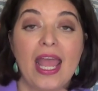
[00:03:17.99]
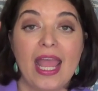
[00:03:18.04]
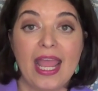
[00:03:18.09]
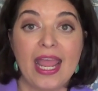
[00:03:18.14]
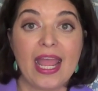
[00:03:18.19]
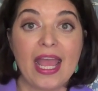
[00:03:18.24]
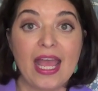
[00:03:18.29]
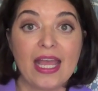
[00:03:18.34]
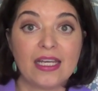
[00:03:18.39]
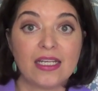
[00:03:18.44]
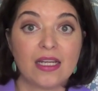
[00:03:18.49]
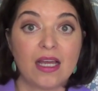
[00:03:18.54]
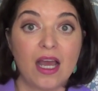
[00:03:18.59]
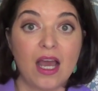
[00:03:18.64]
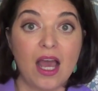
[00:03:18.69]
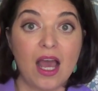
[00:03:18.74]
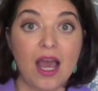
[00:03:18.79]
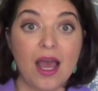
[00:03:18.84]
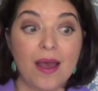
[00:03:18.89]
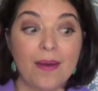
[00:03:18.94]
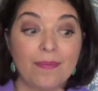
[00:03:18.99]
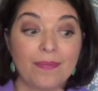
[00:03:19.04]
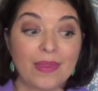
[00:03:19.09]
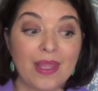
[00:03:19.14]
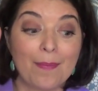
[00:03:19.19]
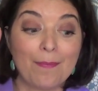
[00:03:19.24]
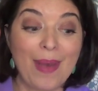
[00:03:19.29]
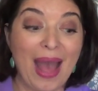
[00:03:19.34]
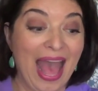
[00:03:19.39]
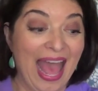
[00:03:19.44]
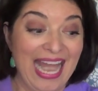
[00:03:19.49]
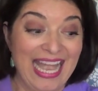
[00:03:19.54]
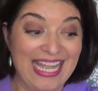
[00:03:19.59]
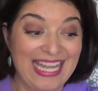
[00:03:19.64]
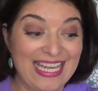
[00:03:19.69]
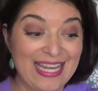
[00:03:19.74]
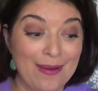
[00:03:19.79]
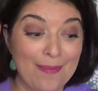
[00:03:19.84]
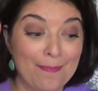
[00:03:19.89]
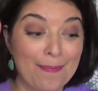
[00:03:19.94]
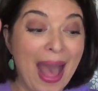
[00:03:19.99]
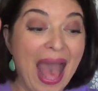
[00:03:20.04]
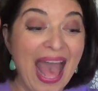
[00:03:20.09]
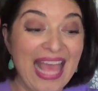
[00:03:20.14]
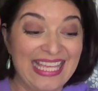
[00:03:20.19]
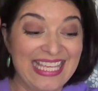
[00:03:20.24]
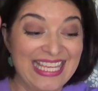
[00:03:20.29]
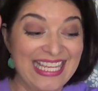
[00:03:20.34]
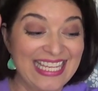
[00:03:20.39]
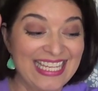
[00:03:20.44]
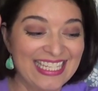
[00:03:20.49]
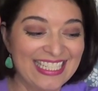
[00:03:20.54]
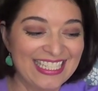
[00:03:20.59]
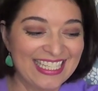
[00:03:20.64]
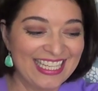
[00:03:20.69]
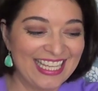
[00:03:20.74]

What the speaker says: and potty.